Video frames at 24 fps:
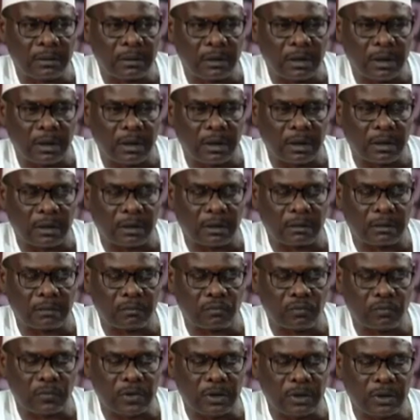uh,
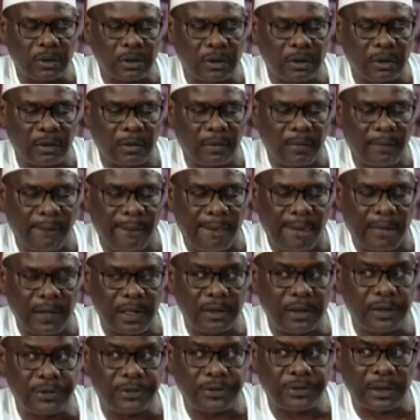the
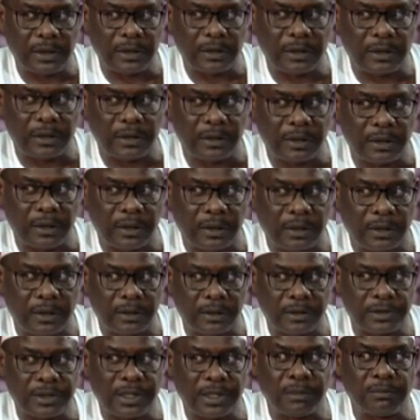initially the
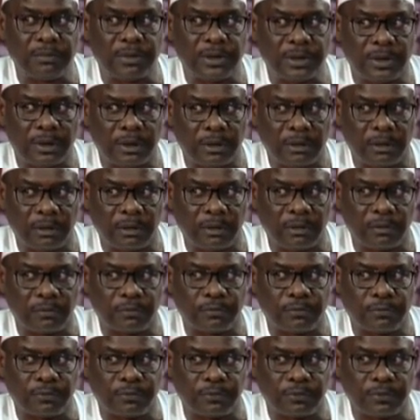GMD of
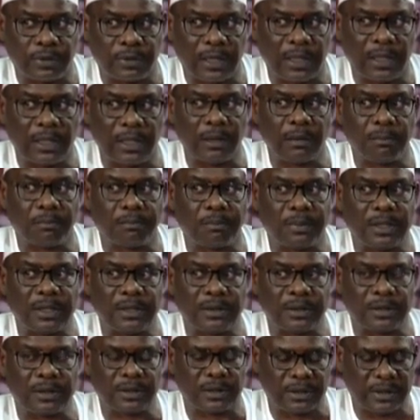
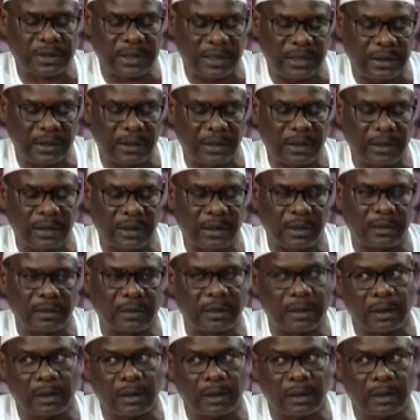NNPC mm.